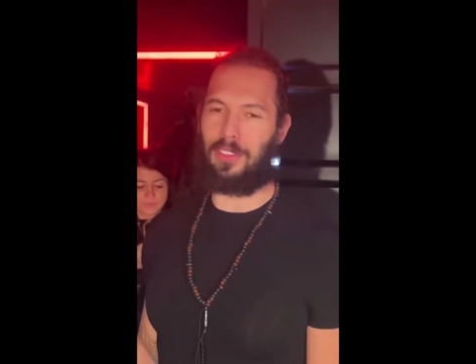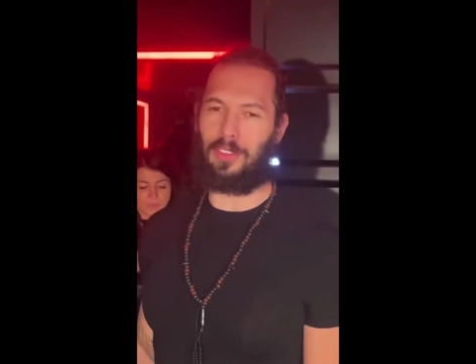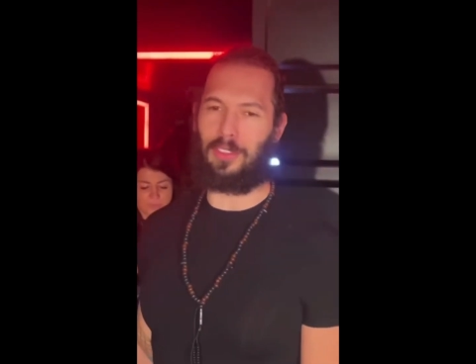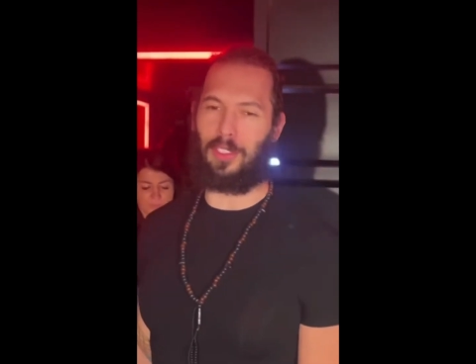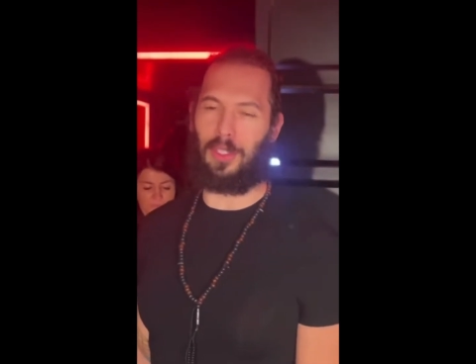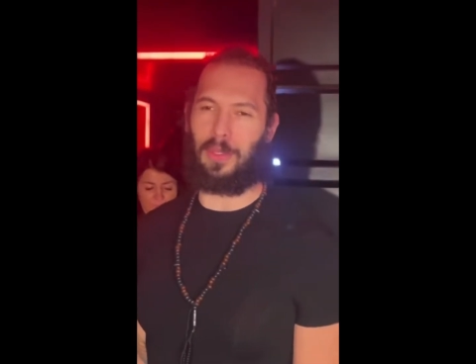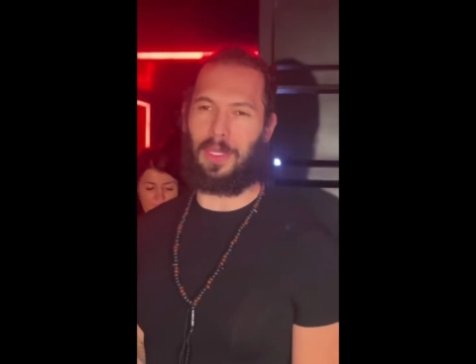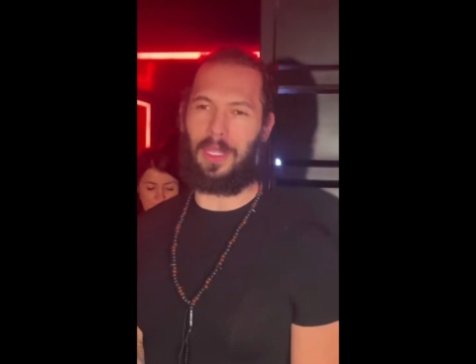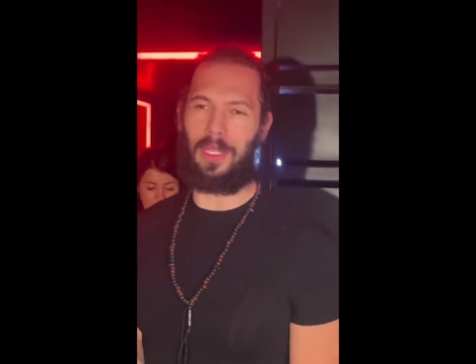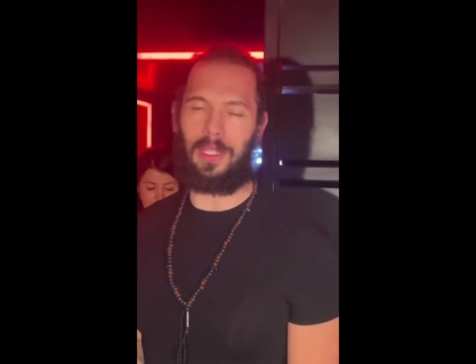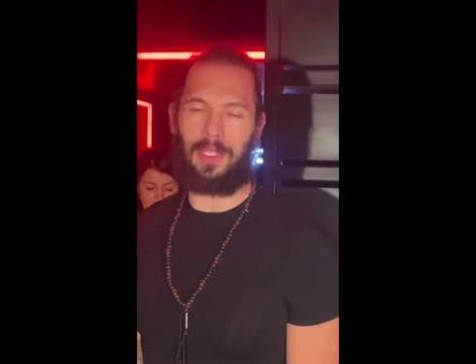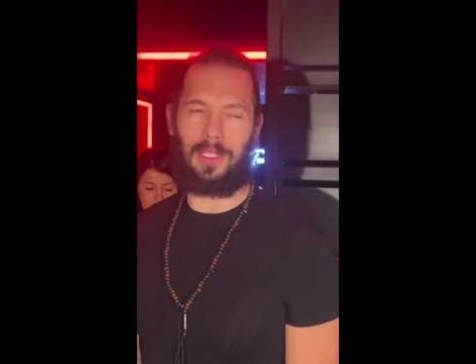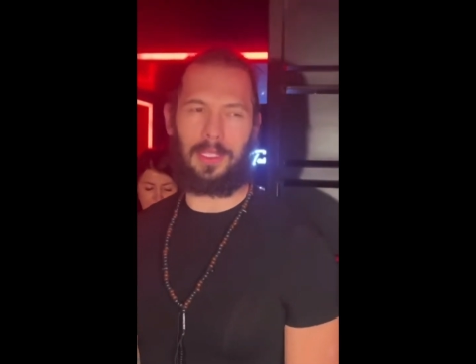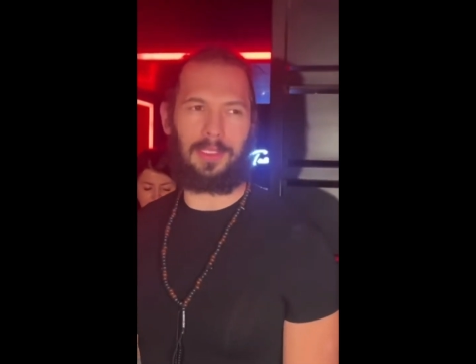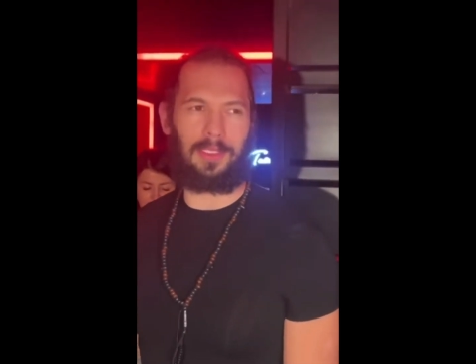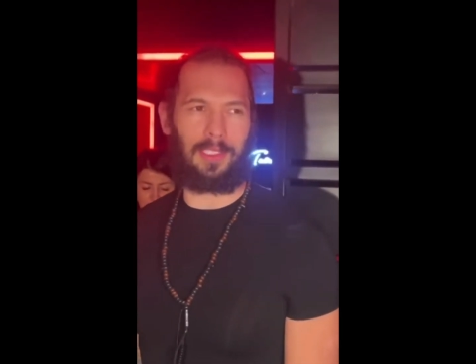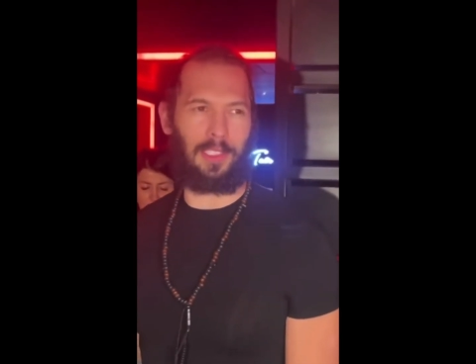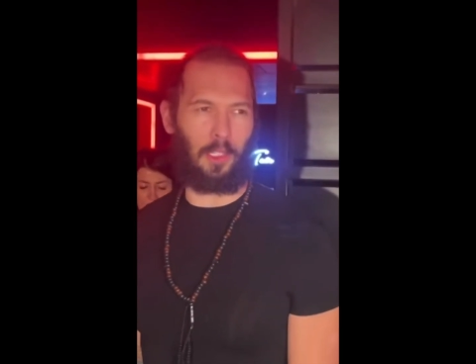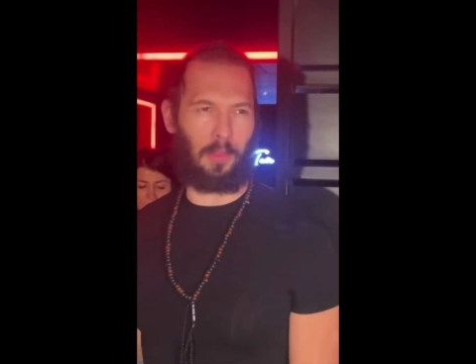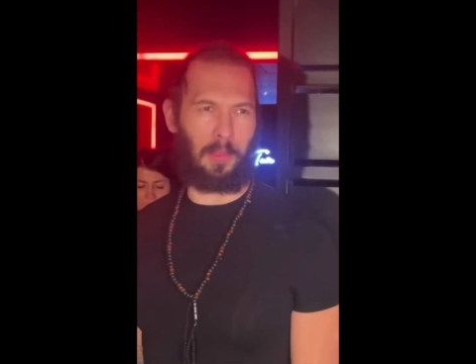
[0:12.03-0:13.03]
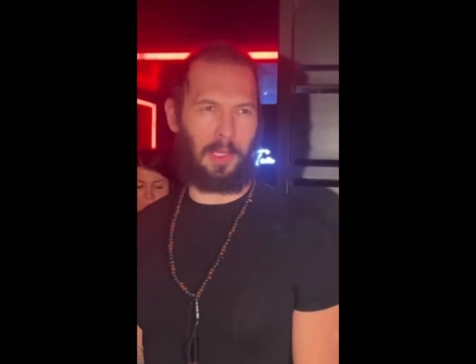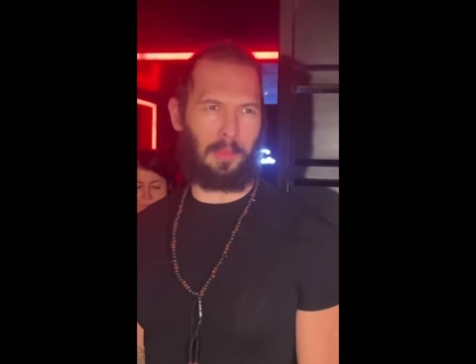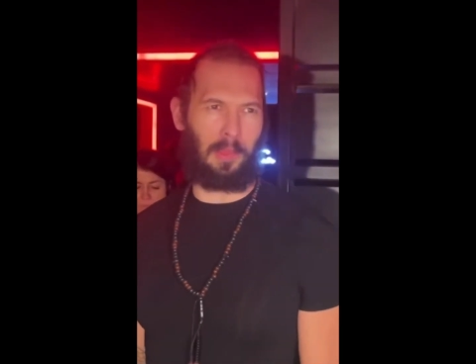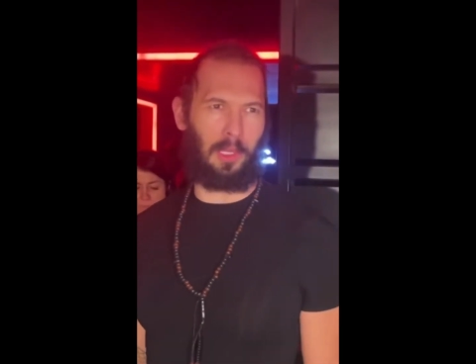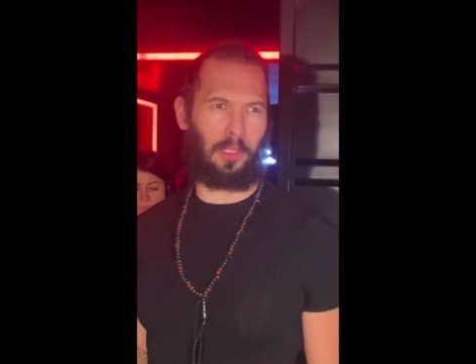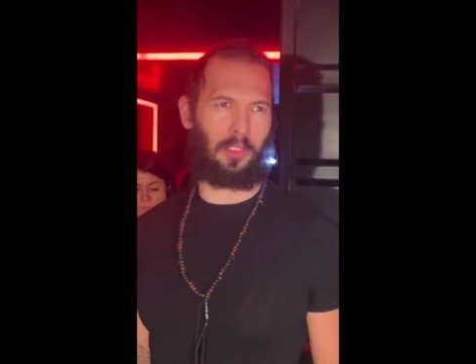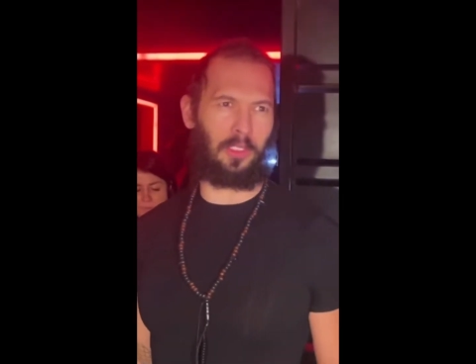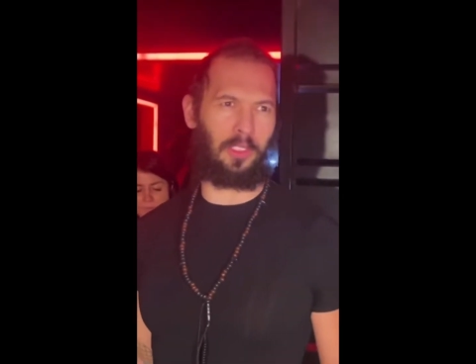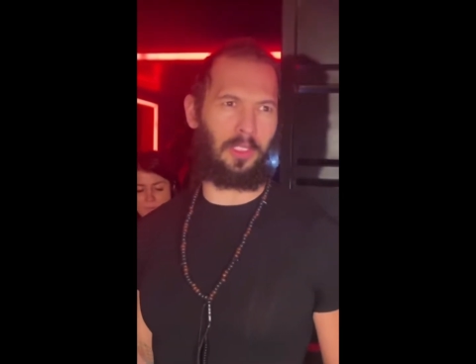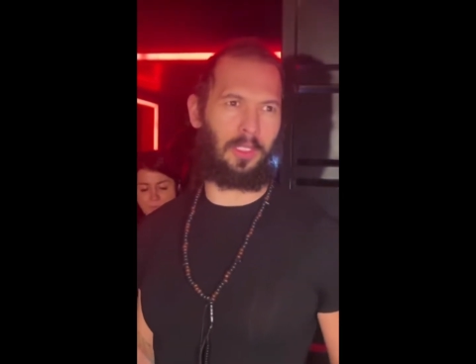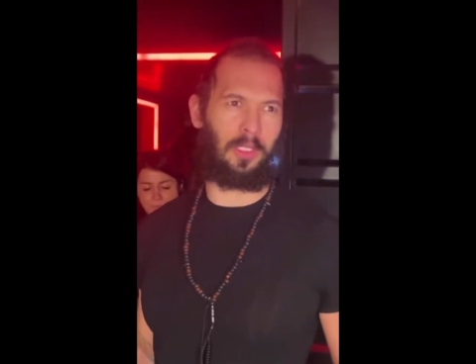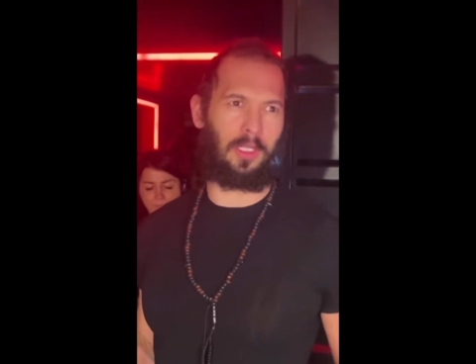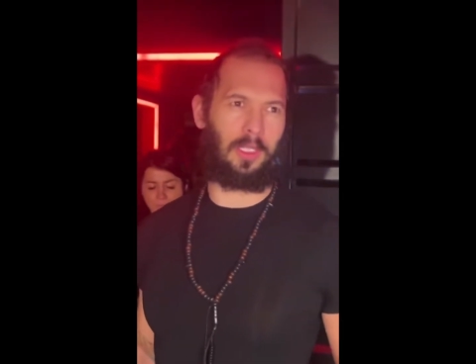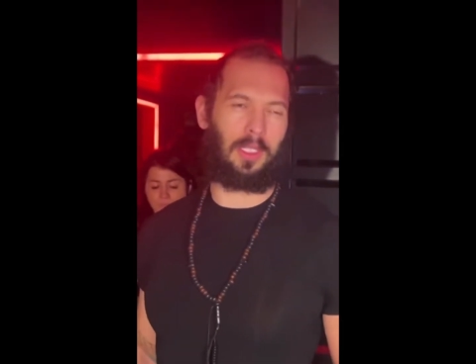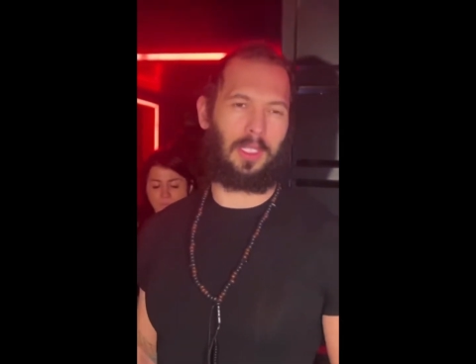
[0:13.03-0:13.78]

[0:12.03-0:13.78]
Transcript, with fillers: so uh, it's a little bit emotional.